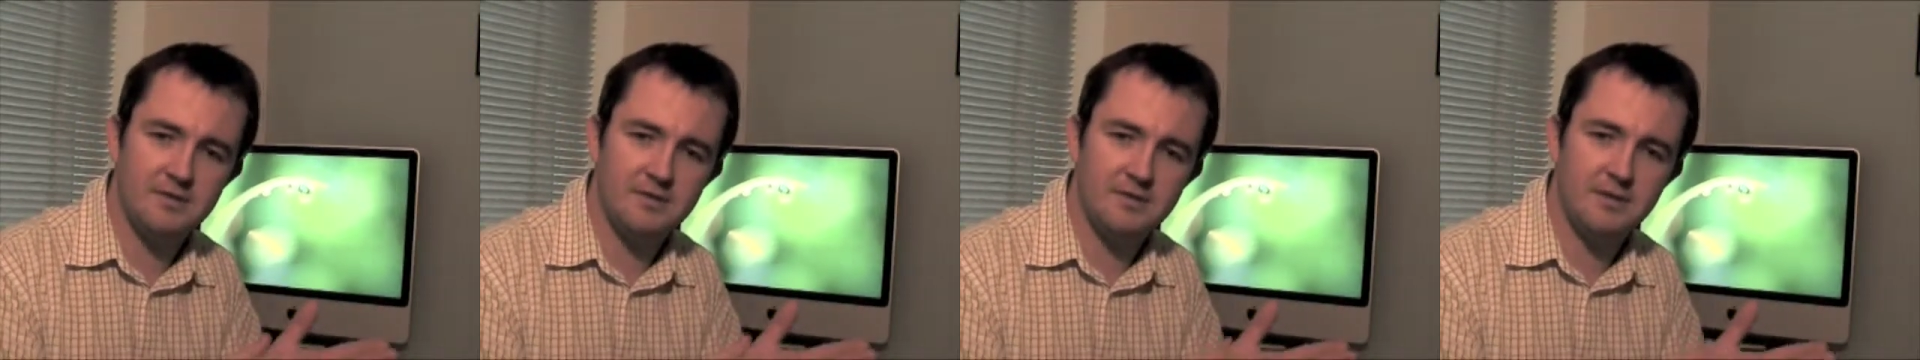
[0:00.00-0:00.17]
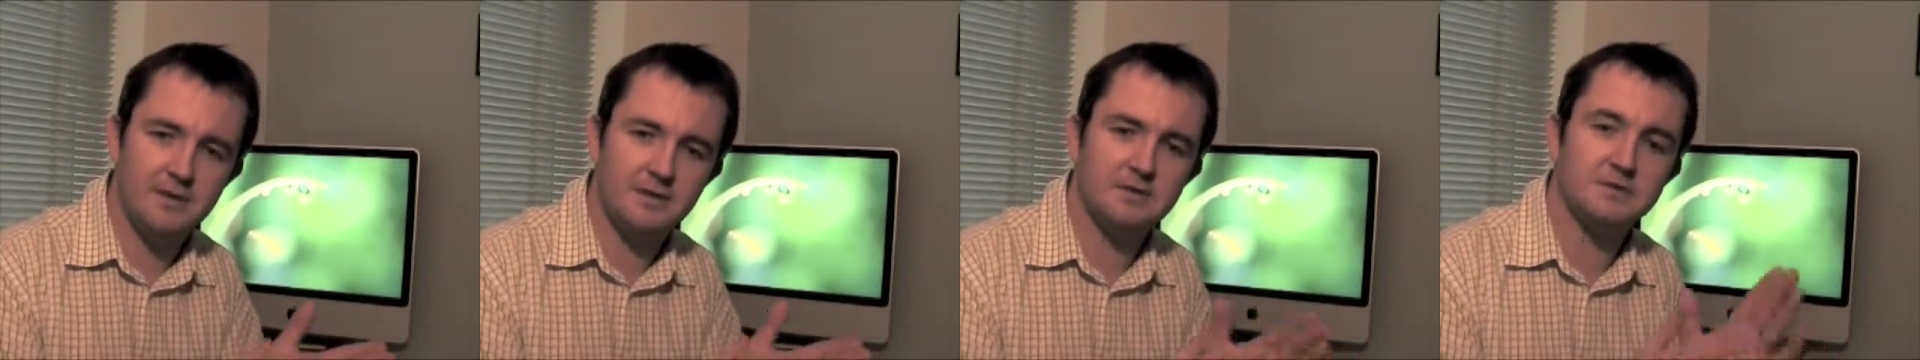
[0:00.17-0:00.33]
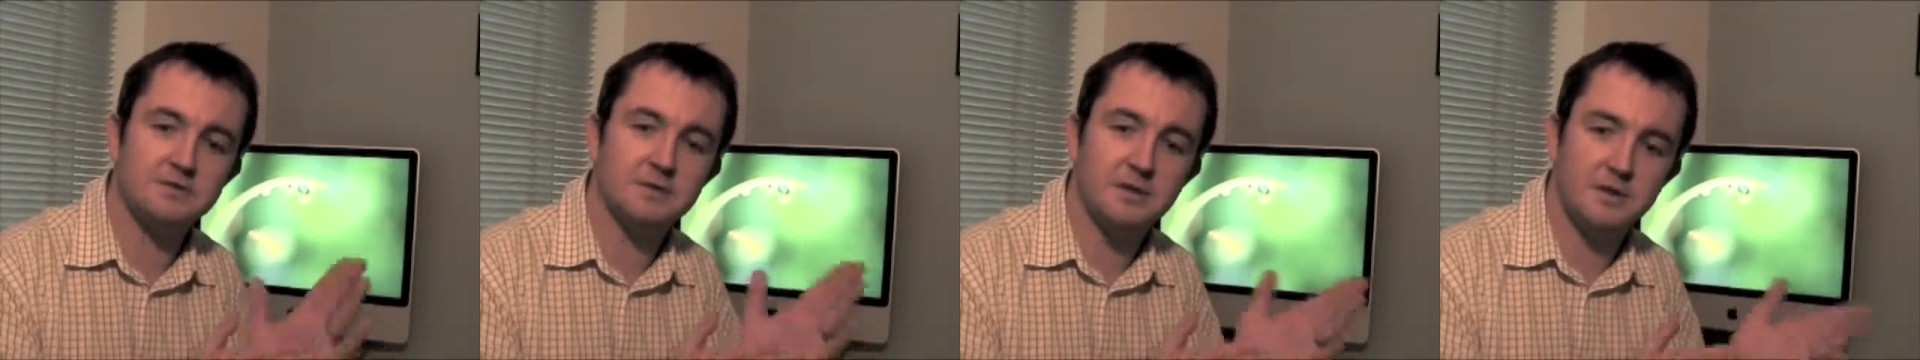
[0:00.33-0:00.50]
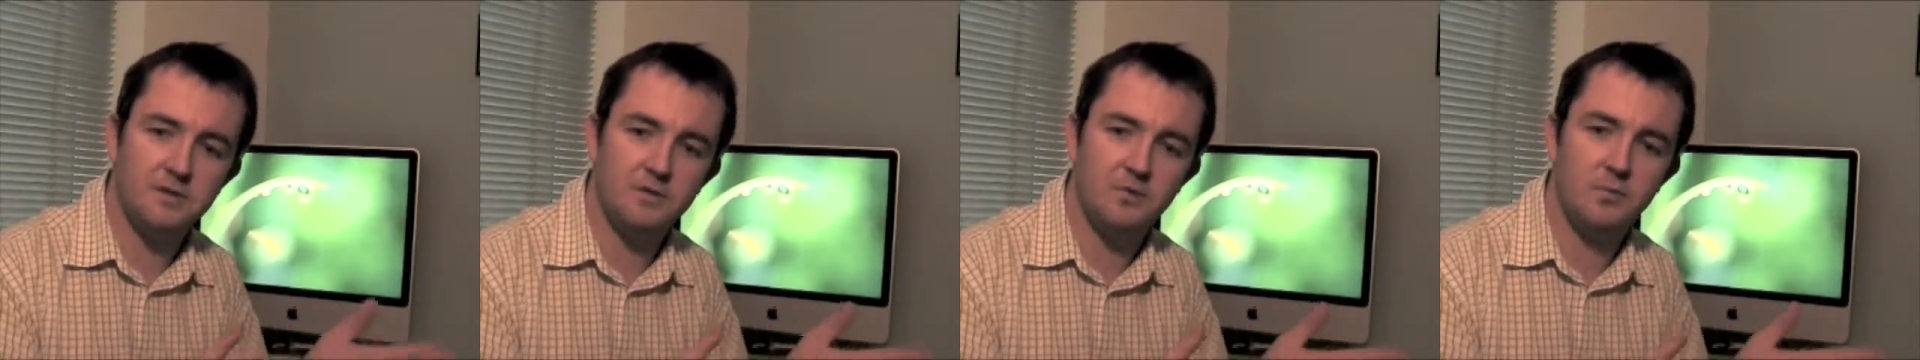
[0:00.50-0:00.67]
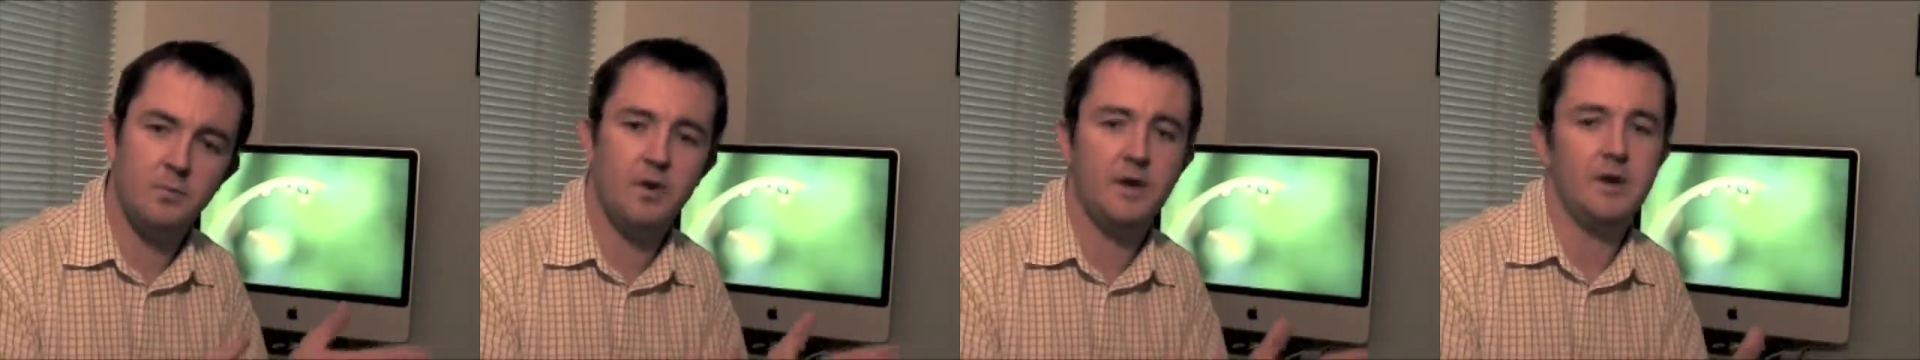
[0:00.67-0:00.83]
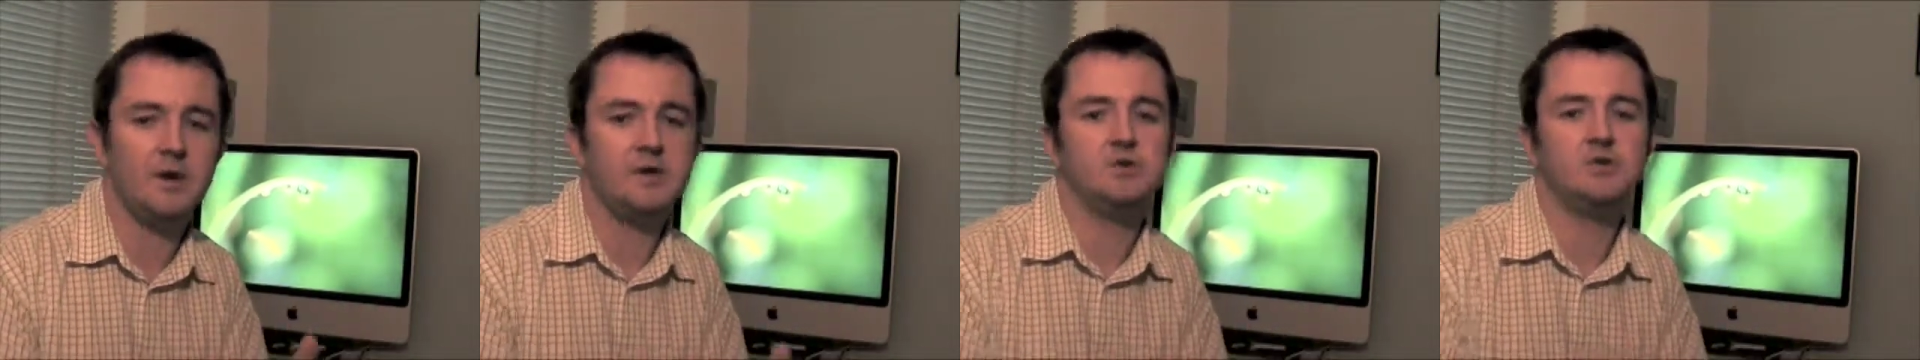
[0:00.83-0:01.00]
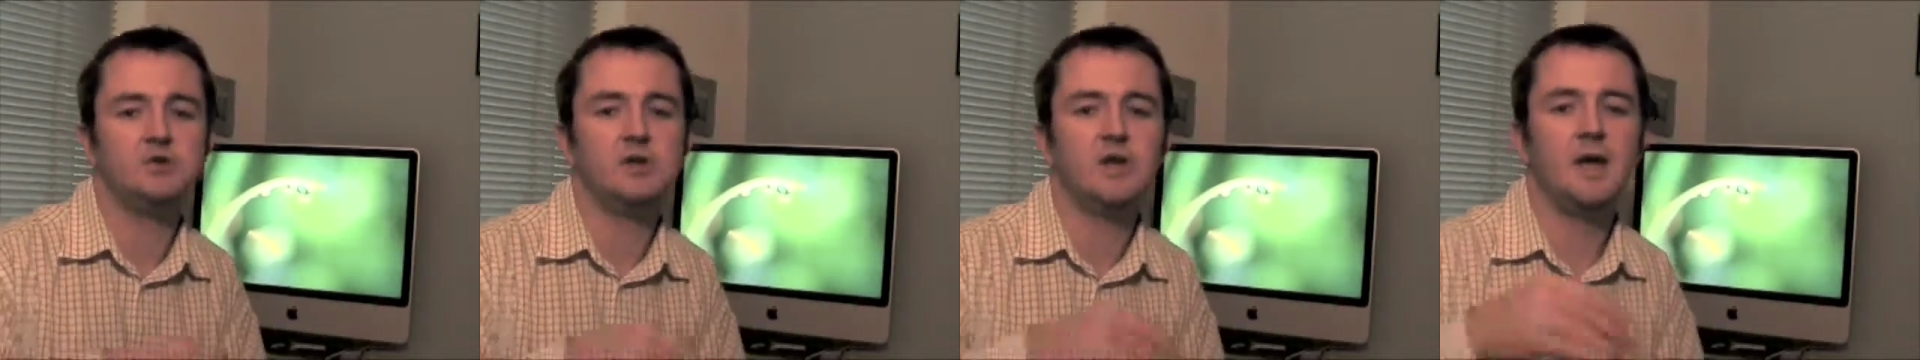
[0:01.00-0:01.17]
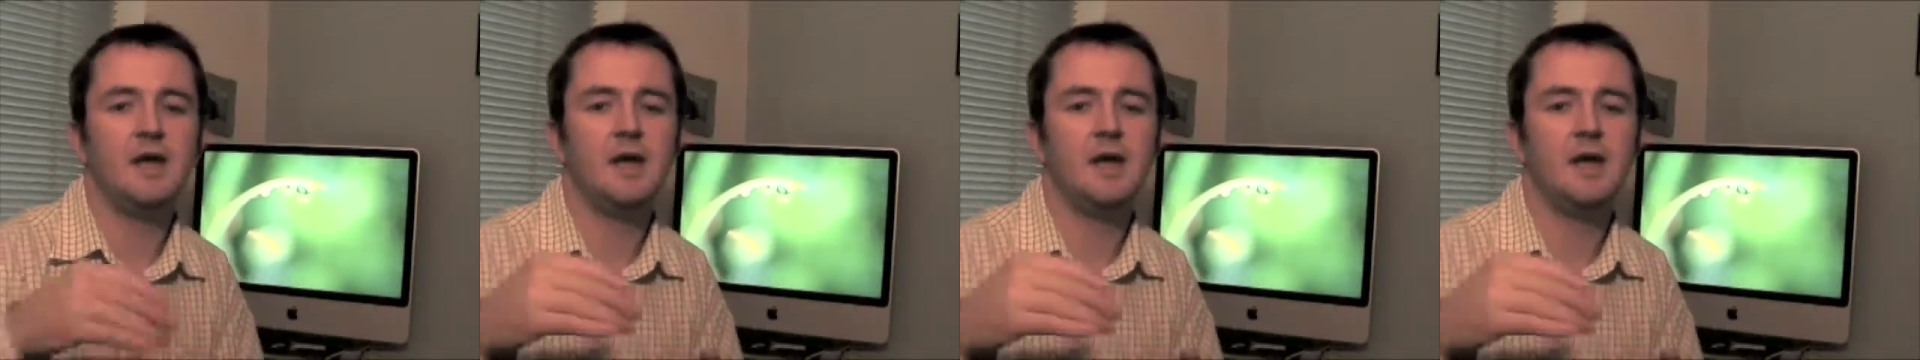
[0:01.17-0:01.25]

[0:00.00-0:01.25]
things, turn the page.